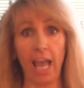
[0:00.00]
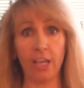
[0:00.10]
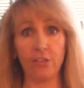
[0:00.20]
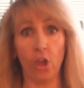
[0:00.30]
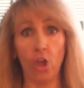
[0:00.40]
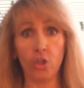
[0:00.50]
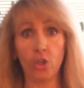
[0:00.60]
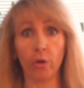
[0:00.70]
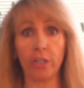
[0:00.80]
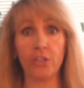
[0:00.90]
as
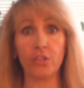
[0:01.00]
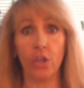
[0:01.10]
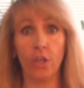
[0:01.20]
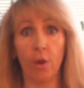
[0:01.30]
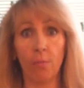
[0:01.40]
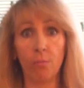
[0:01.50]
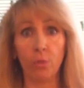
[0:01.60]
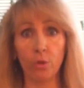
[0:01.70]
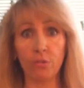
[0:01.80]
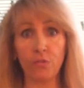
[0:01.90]
Uranus
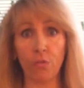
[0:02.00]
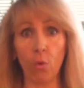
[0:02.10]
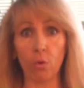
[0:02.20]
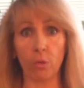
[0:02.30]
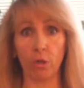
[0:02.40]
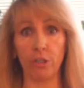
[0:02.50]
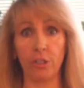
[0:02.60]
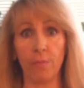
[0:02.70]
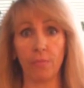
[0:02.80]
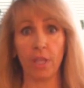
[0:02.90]
moves
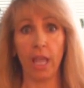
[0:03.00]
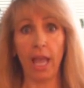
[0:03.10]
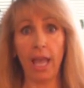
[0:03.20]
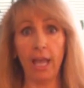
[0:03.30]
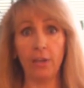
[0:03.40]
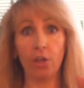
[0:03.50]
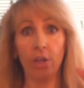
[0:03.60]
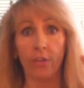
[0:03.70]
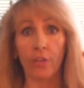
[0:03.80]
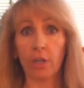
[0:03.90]
forward. And
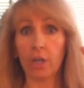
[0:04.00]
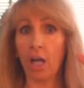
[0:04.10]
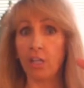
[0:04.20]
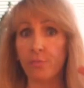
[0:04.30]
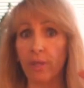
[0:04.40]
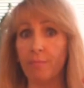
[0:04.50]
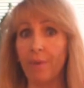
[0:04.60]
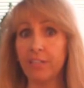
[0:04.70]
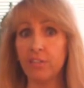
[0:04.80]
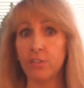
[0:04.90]
the cosmic
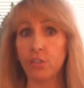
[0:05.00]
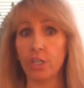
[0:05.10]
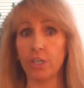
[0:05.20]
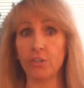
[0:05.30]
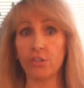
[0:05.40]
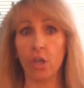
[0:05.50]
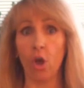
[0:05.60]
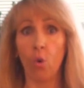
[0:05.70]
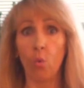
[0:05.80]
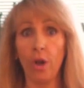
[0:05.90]
message is,
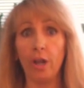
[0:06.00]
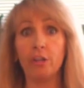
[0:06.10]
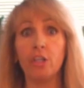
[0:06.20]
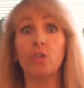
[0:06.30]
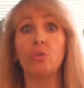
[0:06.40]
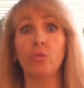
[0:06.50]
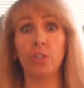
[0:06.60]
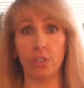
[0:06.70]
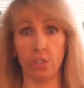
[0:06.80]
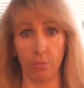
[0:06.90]
where do you
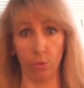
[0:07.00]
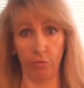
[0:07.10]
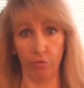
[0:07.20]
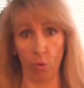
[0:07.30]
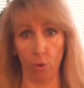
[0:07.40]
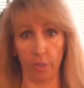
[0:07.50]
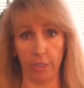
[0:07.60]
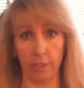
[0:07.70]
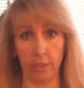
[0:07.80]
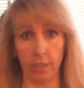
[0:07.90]
need to move
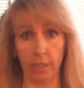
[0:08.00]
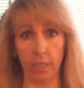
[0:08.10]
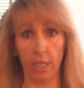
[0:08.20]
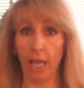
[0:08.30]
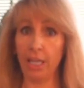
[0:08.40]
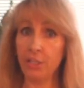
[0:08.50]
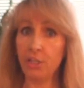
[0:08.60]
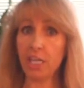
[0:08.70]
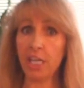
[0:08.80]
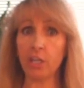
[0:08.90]
forward? An
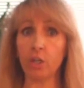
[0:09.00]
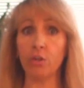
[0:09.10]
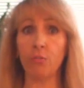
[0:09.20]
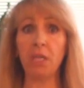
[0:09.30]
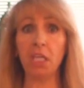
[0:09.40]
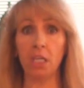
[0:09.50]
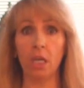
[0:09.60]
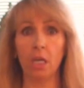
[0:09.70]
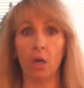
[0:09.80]
indicator could be